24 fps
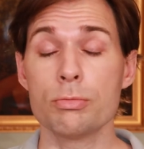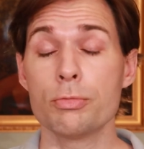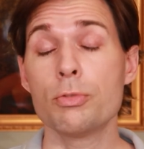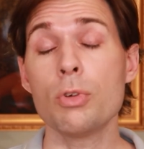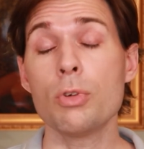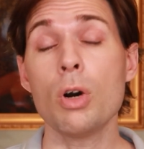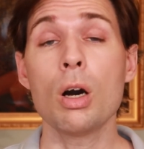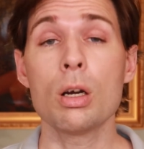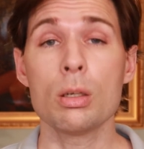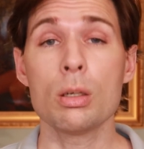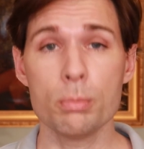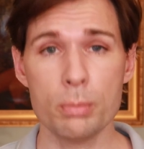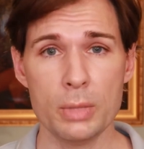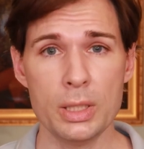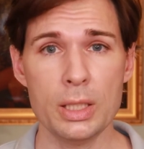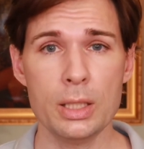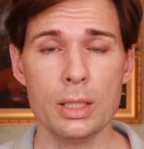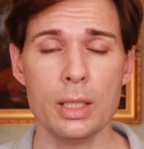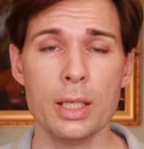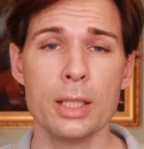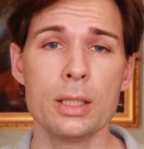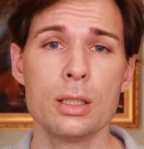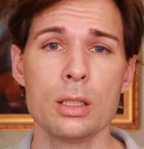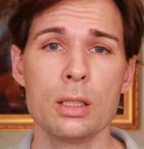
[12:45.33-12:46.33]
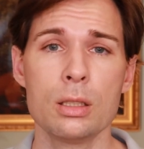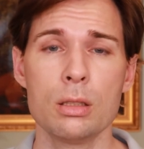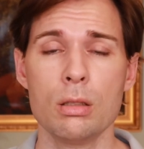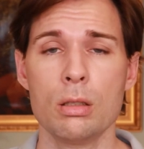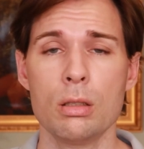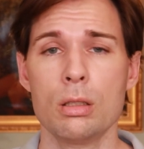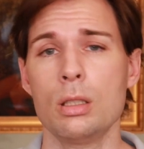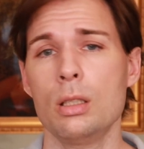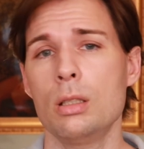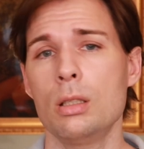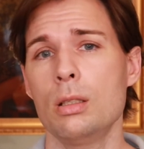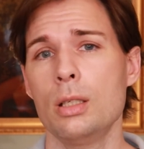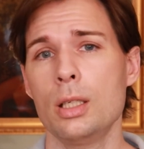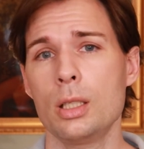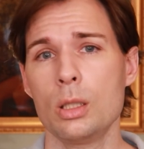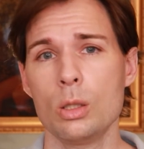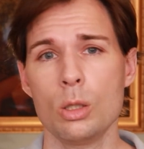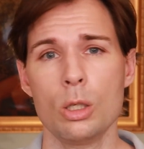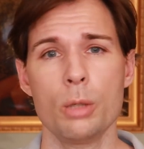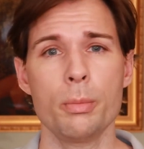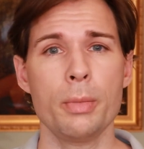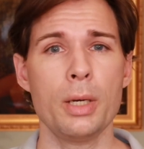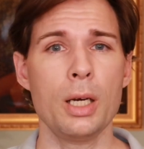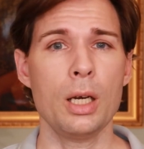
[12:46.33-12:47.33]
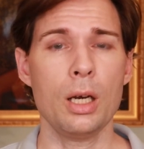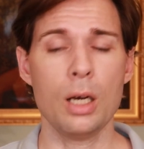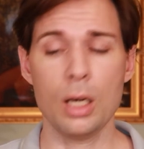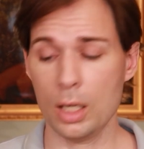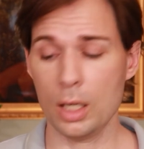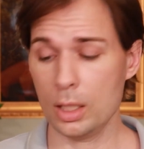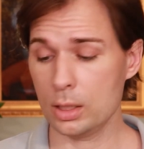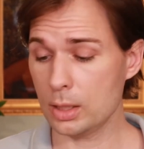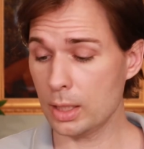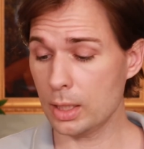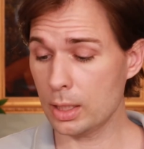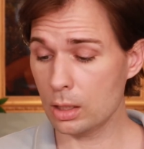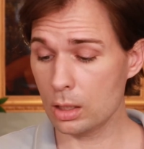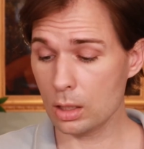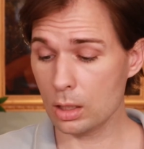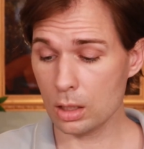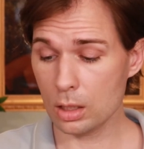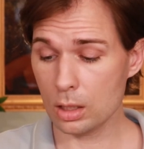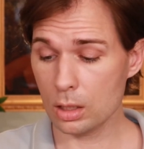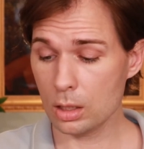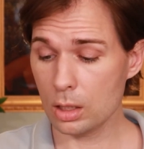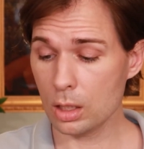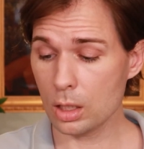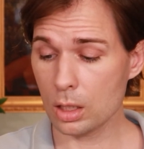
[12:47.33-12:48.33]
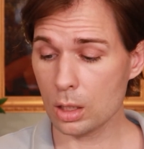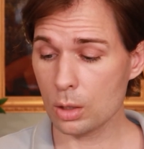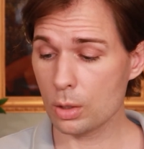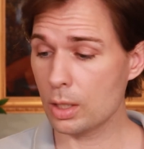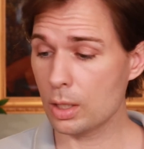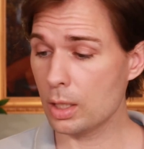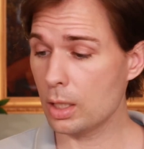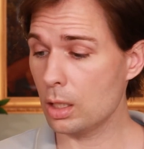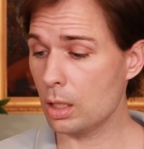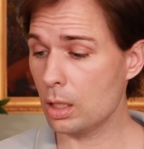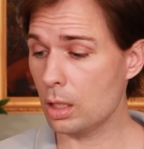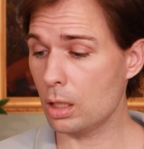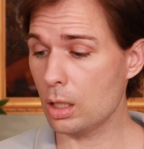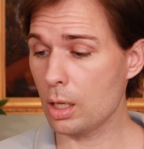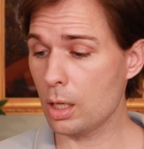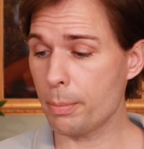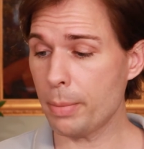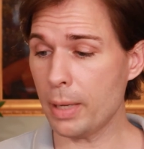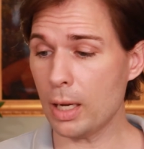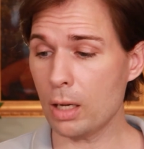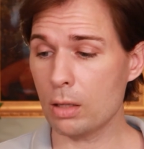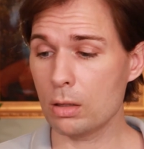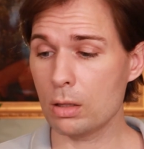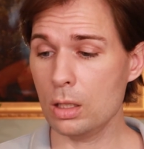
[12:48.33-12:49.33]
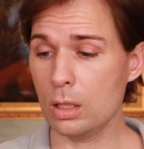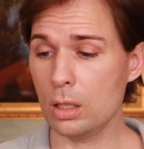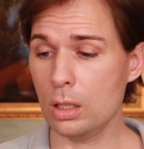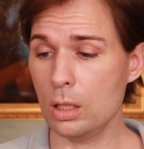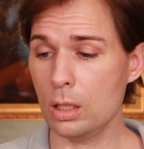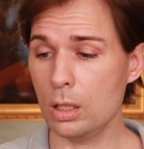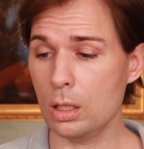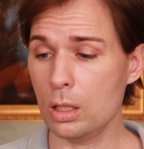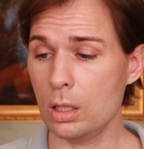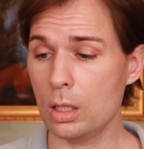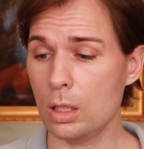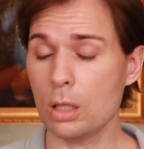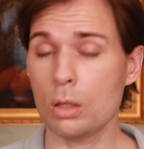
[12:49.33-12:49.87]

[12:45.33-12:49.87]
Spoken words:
on me, it did not annoy my eyes. And the other thing about the La